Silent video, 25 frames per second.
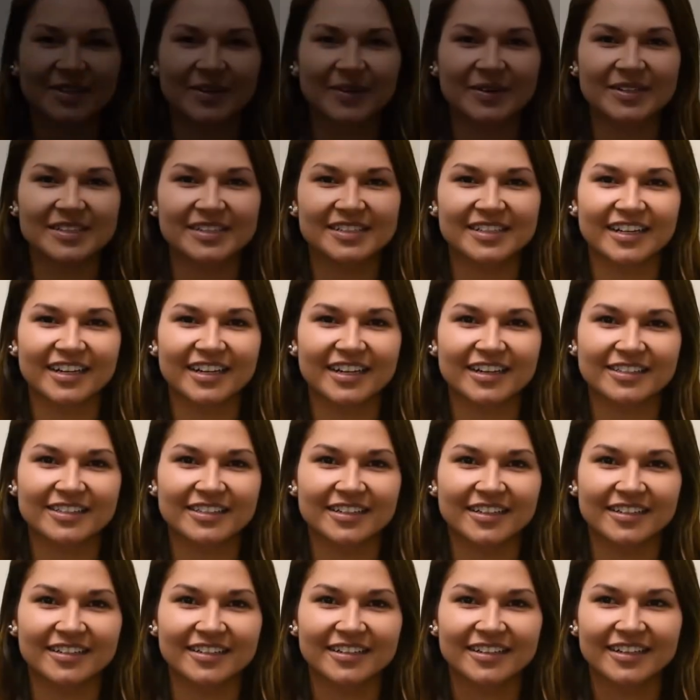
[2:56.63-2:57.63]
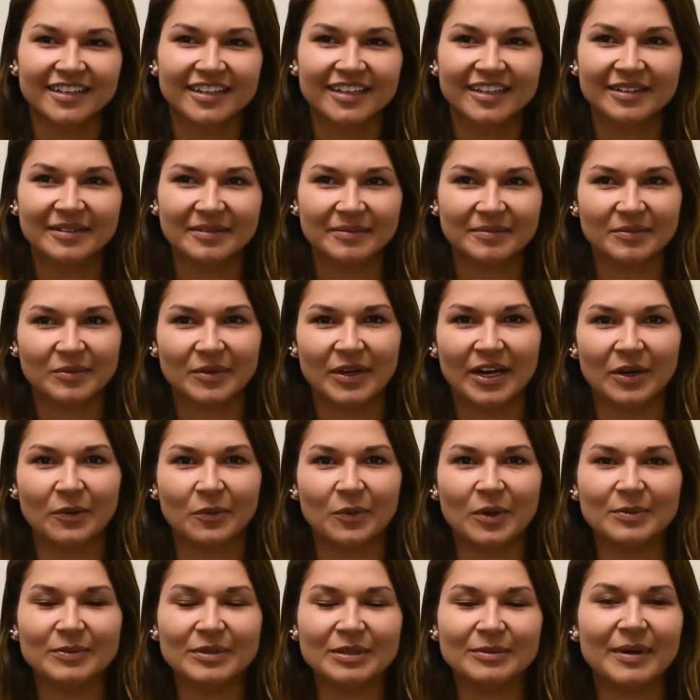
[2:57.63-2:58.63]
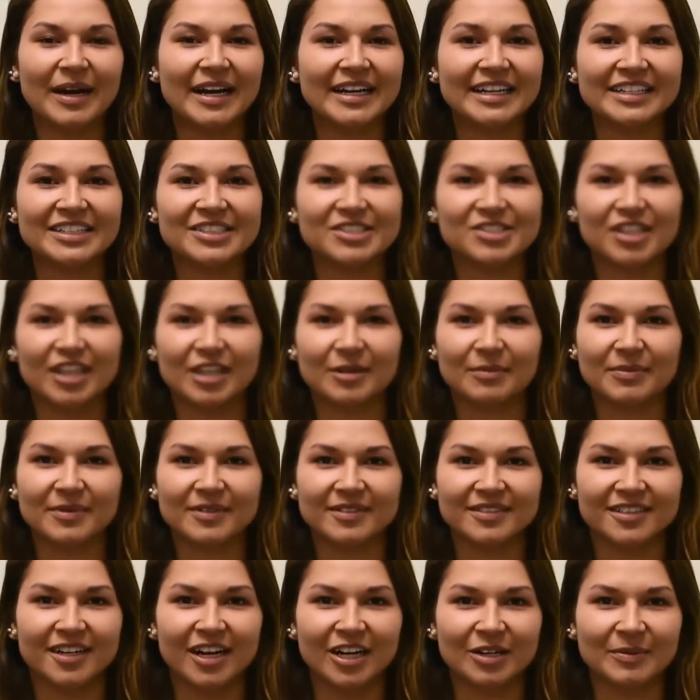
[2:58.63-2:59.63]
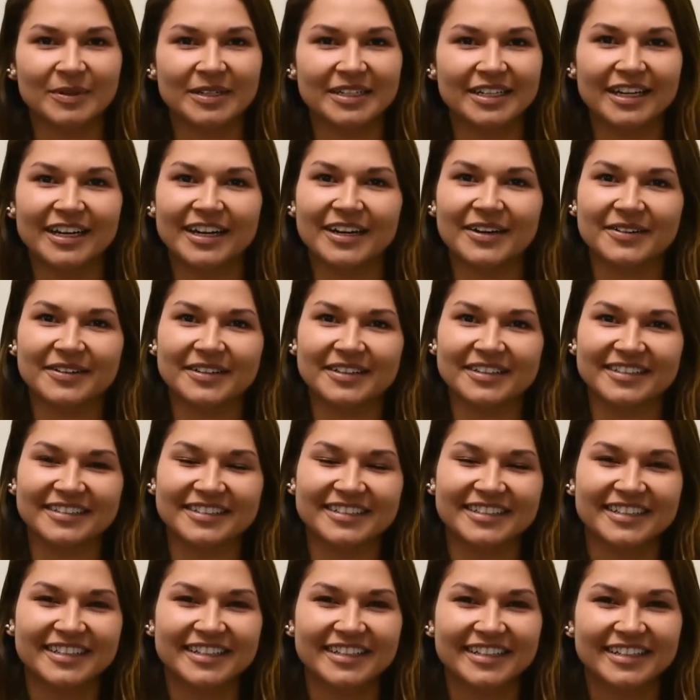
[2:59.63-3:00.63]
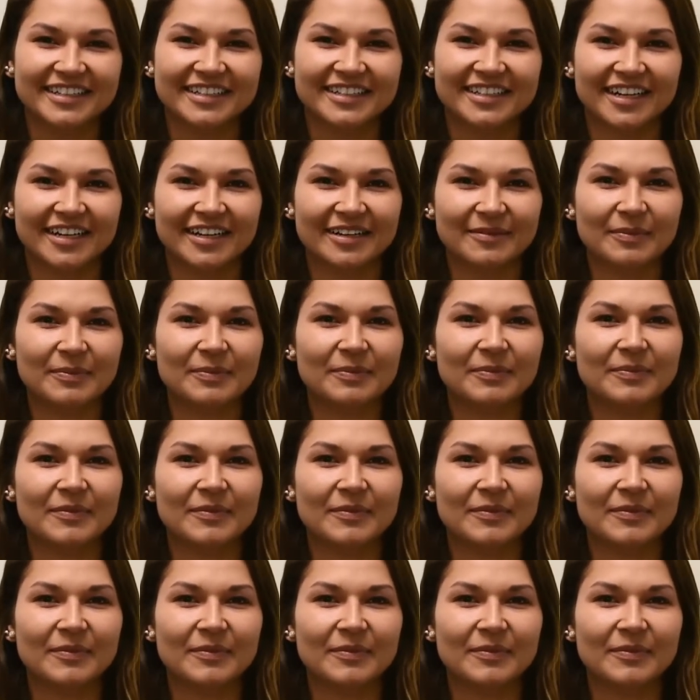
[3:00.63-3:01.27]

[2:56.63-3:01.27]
always there to kind of whip me back in shape and talk me down and kind of